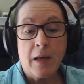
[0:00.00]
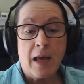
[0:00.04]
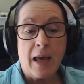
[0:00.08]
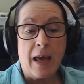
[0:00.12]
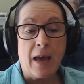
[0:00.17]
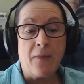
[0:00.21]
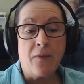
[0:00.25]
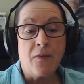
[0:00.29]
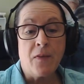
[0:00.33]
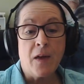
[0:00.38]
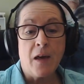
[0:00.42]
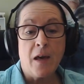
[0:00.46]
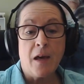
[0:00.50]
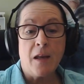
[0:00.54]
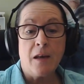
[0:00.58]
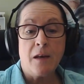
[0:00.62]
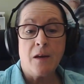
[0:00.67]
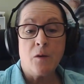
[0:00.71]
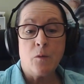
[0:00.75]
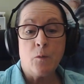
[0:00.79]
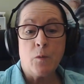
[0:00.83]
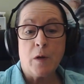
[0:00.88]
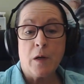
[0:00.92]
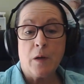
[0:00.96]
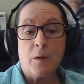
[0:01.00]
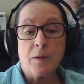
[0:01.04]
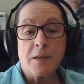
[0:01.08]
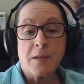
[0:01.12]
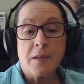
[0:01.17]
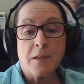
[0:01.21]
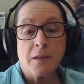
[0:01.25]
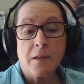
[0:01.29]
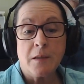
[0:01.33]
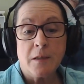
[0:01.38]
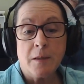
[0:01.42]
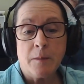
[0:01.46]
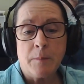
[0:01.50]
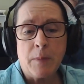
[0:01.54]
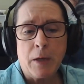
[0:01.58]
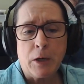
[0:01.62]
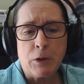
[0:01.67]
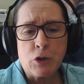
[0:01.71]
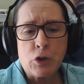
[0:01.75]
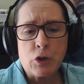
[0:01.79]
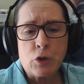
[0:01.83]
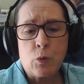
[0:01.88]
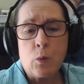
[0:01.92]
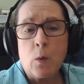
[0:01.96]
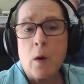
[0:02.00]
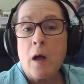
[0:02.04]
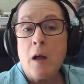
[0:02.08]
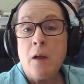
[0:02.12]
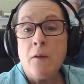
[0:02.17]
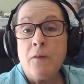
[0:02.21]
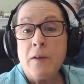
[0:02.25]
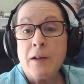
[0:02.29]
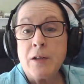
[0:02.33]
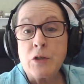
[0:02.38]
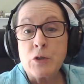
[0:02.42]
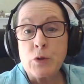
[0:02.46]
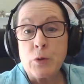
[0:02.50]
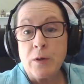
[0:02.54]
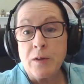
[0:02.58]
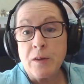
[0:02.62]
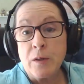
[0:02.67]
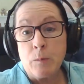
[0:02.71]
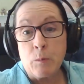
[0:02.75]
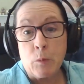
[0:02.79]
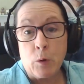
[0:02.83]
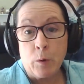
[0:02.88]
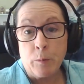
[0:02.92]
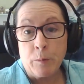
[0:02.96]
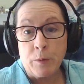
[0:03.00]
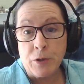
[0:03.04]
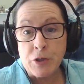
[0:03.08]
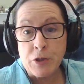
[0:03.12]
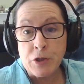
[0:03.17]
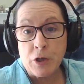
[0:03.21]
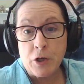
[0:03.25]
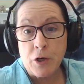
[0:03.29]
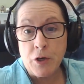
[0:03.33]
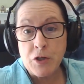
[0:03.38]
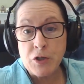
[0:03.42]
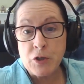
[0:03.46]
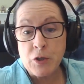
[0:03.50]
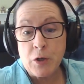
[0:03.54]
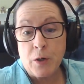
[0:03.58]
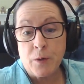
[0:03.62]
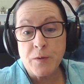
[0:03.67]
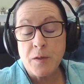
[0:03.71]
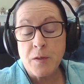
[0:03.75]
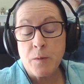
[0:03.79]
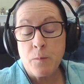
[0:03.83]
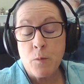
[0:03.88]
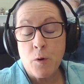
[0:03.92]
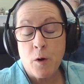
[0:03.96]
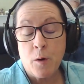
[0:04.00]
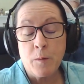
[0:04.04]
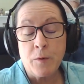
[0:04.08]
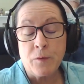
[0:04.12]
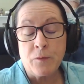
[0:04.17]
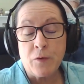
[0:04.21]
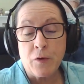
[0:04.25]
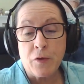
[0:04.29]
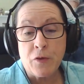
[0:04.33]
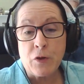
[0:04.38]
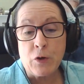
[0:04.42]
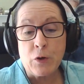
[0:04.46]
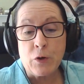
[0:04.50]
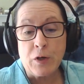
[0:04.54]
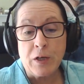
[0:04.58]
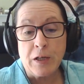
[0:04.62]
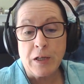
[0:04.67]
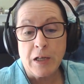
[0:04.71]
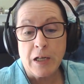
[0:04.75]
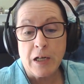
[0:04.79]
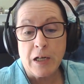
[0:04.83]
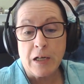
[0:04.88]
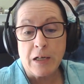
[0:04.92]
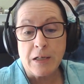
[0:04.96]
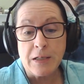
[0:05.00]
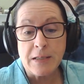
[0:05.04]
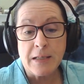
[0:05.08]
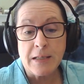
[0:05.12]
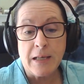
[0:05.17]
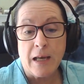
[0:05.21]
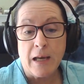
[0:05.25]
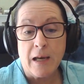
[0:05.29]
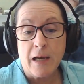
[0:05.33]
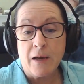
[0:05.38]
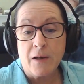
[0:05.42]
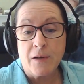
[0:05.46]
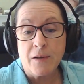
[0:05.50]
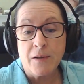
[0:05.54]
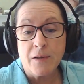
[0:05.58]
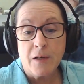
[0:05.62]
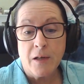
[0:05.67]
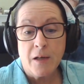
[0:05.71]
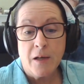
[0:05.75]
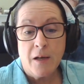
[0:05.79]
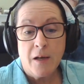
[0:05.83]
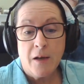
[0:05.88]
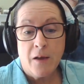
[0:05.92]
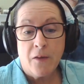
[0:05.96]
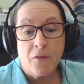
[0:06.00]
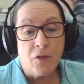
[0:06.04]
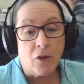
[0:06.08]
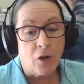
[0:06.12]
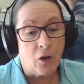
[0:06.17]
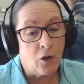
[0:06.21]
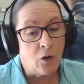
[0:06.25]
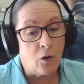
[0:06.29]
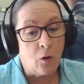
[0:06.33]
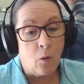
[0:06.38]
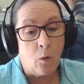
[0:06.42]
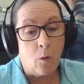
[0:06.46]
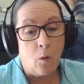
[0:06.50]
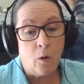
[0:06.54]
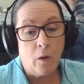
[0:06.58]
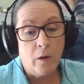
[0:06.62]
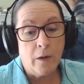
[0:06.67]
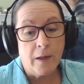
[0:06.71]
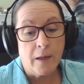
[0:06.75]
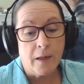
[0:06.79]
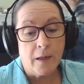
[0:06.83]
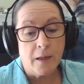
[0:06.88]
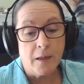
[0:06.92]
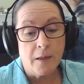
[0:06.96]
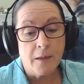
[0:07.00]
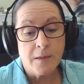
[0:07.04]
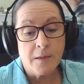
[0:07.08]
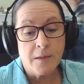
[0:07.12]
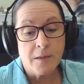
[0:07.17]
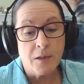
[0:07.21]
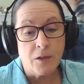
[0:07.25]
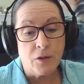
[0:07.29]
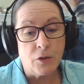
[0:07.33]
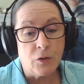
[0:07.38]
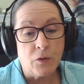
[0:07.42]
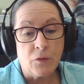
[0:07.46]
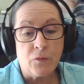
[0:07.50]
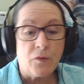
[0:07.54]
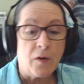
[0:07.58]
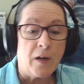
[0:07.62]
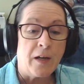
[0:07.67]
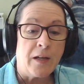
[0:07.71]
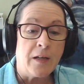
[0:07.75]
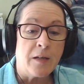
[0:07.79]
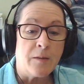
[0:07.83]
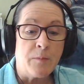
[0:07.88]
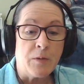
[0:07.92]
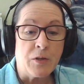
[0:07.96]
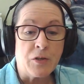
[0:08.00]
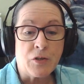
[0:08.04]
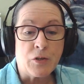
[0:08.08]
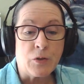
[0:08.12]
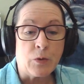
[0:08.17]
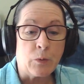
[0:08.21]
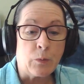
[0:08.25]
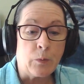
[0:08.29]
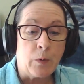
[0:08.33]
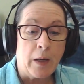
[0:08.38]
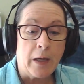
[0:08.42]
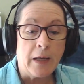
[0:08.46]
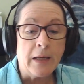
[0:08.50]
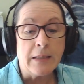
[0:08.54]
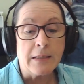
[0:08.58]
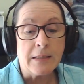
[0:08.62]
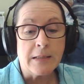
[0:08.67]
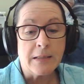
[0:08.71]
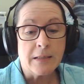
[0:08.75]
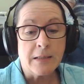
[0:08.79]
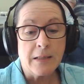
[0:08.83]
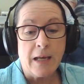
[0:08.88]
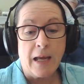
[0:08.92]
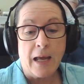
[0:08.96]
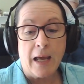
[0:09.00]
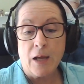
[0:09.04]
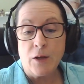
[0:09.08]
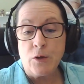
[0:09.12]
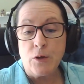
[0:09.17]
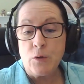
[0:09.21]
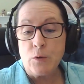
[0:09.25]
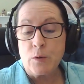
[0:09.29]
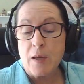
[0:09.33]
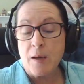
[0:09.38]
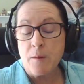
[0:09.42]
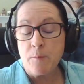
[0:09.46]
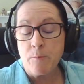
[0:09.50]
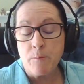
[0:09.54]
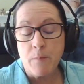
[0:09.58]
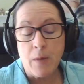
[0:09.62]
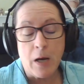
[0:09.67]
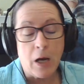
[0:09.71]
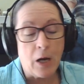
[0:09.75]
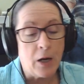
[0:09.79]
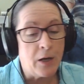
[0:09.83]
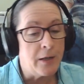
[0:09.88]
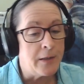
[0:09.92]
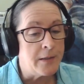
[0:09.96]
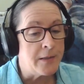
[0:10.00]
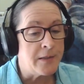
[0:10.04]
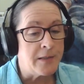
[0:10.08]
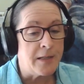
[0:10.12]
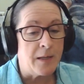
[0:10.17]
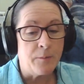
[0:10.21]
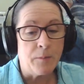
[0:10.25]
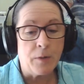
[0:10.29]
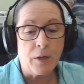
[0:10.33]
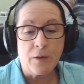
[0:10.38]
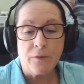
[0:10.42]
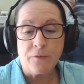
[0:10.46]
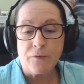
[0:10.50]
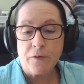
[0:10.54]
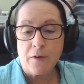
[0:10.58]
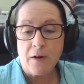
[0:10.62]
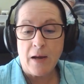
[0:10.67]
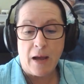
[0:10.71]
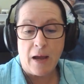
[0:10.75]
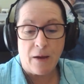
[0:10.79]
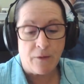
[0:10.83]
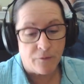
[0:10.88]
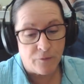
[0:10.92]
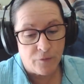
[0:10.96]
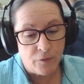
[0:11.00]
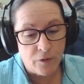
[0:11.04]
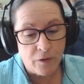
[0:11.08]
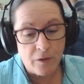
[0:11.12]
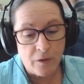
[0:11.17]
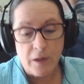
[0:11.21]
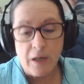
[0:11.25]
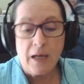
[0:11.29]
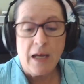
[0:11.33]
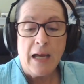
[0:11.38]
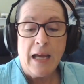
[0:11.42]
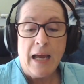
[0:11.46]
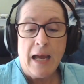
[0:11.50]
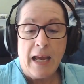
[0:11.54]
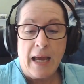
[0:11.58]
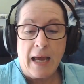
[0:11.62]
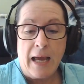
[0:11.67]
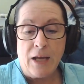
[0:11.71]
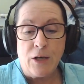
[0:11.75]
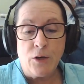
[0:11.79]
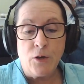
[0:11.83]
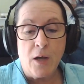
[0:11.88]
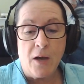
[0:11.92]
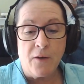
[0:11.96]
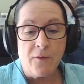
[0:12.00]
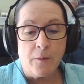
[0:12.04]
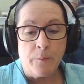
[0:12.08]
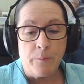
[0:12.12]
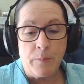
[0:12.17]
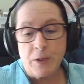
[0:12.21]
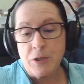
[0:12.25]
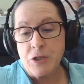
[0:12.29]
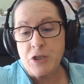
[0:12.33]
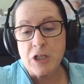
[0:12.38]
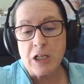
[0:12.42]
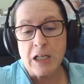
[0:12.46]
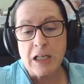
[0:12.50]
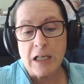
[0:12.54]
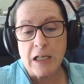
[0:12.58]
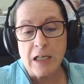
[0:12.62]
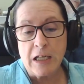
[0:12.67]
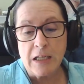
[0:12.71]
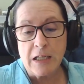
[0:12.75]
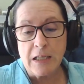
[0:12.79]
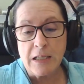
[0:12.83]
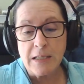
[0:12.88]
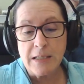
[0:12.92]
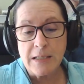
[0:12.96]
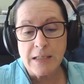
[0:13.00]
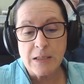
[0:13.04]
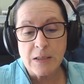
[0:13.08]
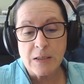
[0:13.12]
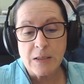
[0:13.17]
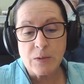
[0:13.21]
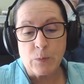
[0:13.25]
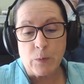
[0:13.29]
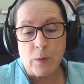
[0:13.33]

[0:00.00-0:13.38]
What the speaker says: And then when I was about 12, I joined the Mormon church. So I was a Mormon for 30 years. And the goal is, you find Mr. Right and you get married and stay married forever. And you have a bunch of kids.